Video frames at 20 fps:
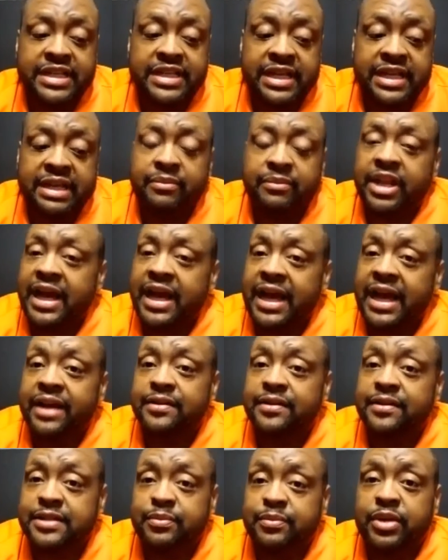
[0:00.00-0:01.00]
team and
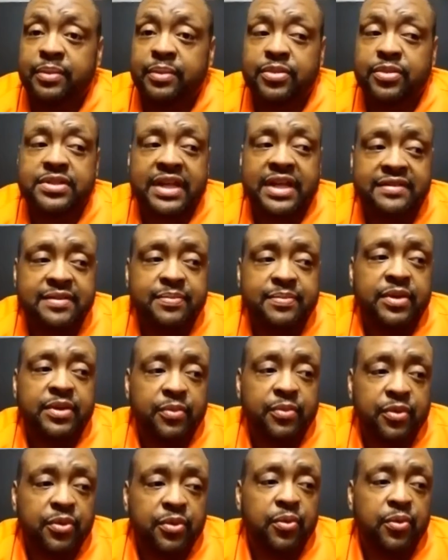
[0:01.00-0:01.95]
hire some people. So I have some people who